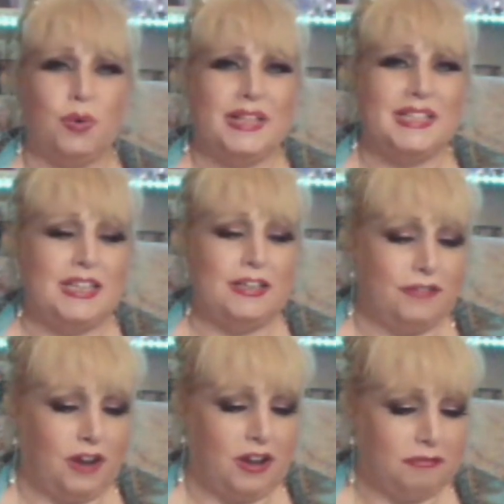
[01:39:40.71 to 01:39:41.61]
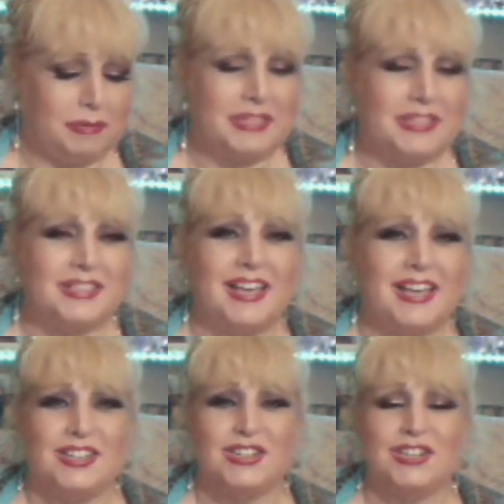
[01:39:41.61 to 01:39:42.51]

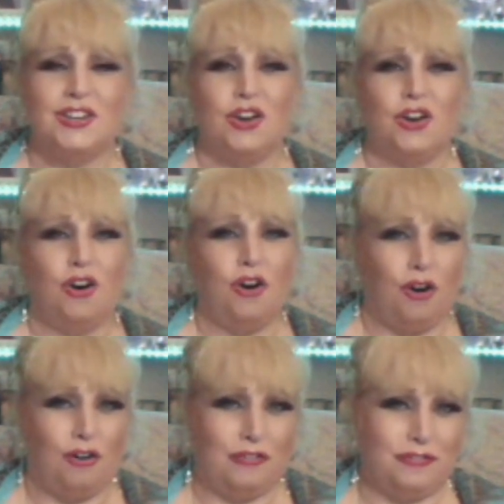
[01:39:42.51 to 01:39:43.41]
25% off